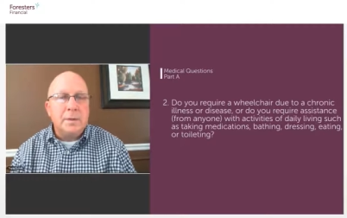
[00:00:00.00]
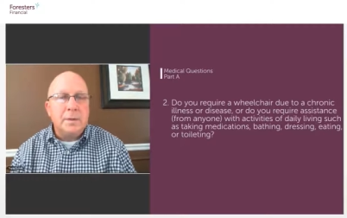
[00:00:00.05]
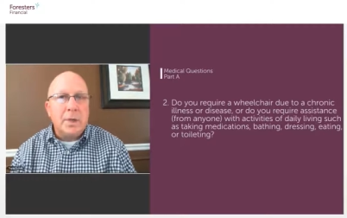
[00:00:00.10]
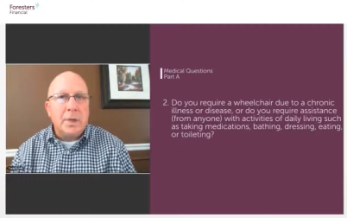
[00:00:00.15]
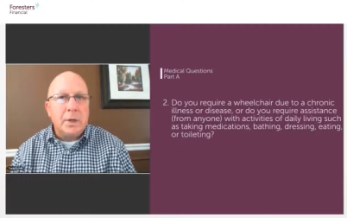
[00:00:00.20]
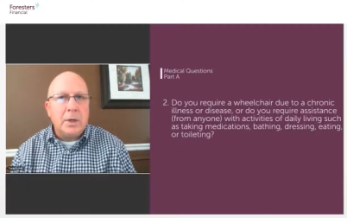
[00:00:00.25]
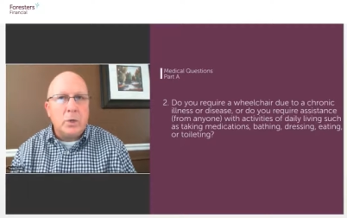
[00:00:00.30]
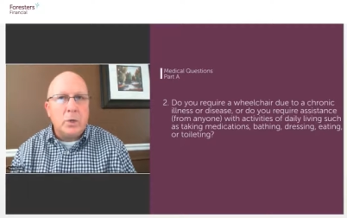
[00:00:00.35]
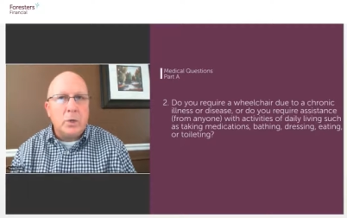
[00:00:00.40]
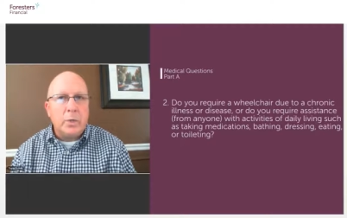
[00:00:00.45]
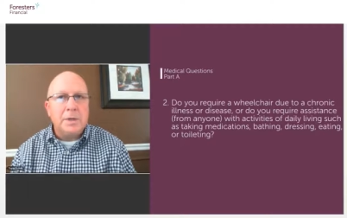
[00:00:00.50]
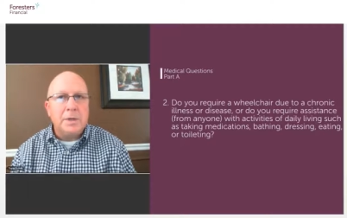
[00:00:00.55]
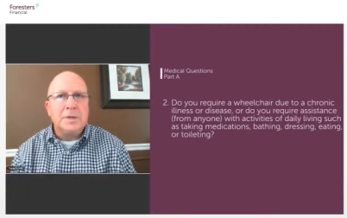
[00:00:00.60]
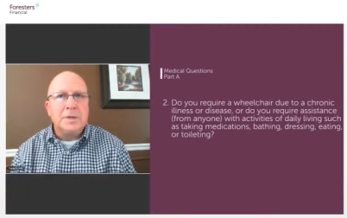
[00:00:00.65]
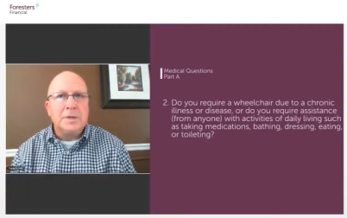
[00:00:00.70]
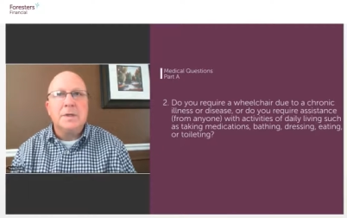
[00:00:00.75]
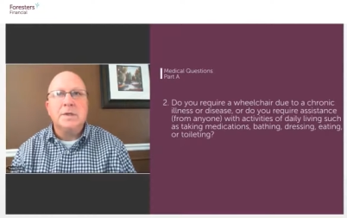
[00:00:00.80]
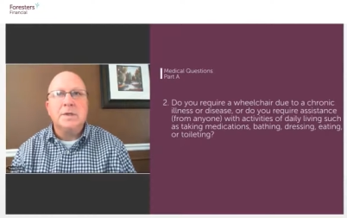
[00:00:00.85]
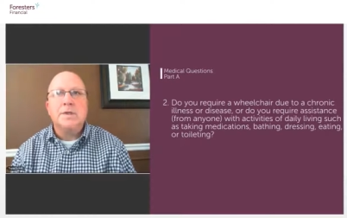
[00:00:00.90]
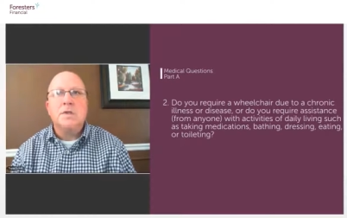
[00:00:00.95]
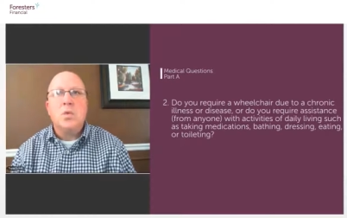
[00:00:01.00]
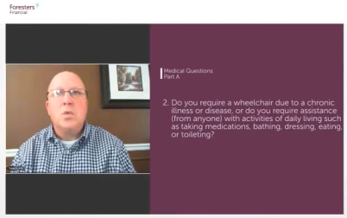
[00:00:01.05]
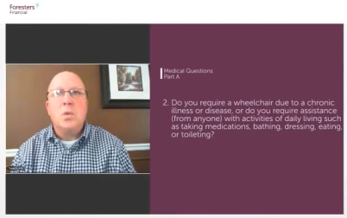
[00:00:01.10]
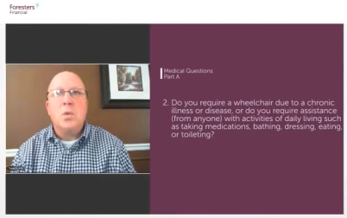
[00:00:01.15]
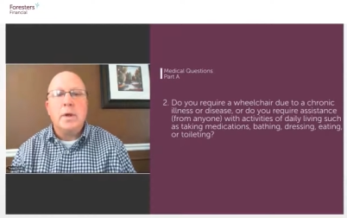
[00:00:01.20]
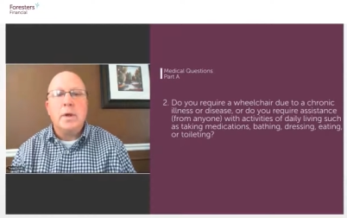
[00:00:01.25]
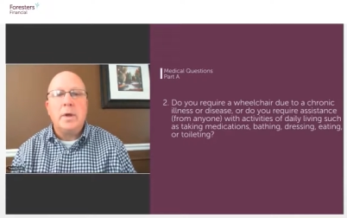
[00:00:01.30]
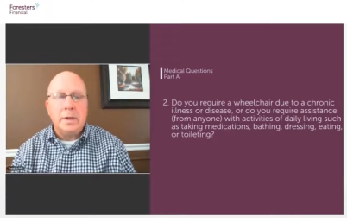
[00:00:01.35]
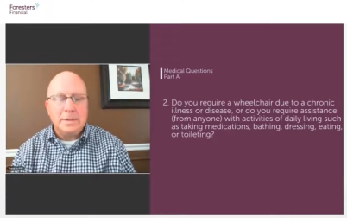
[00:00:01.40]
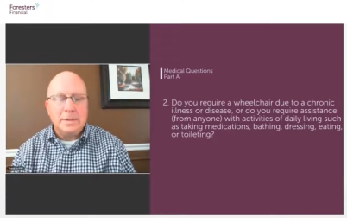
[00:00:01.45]
a medical reason as to
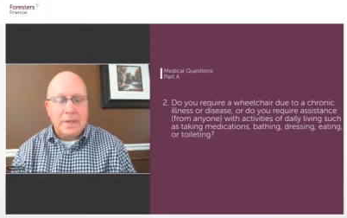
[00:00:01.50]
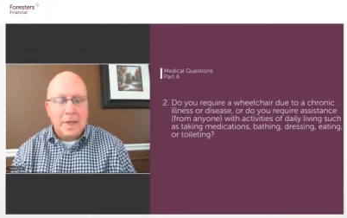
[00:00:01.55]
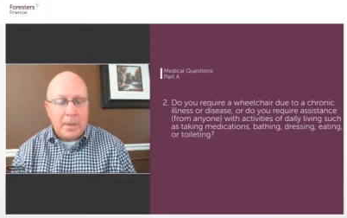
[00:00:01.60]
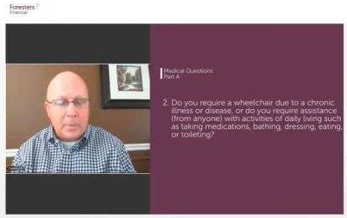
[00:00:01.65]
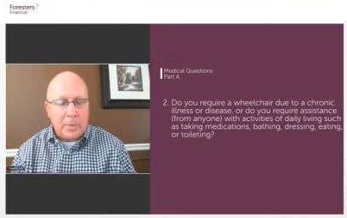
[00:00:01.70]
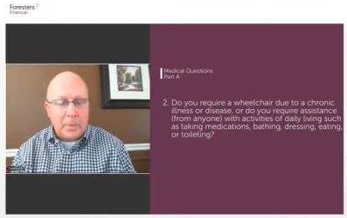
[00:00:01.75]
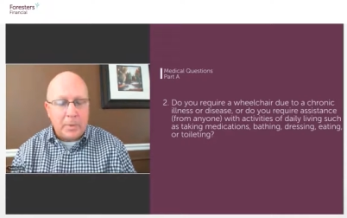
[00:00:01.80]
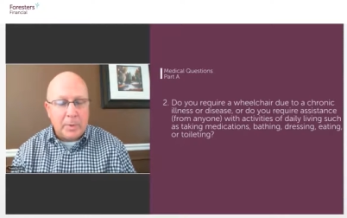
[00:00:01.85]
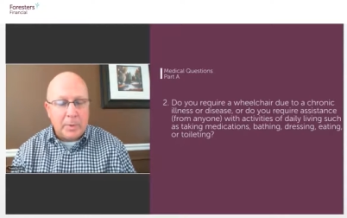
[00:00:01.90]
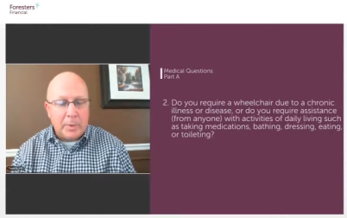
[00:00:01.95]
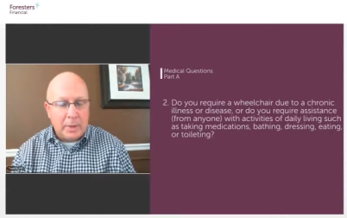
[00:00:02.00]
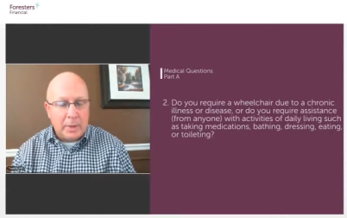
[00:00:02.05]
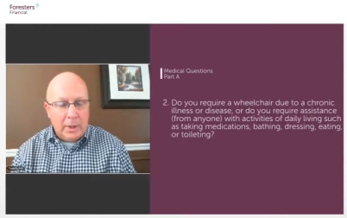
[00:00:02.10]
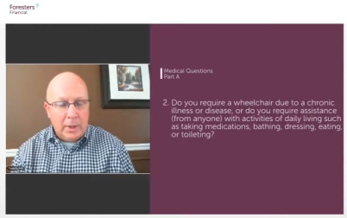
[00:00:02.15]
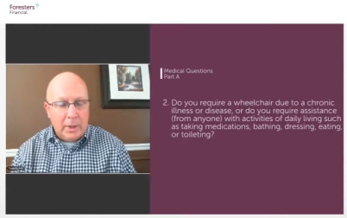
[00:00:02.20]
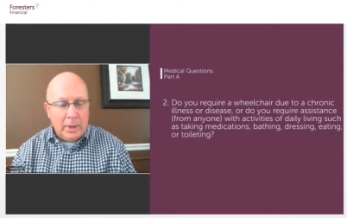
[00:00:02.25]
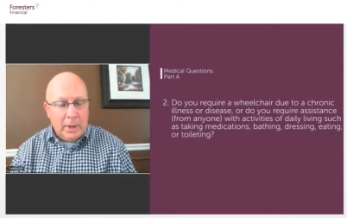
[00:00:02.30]
why that's happening,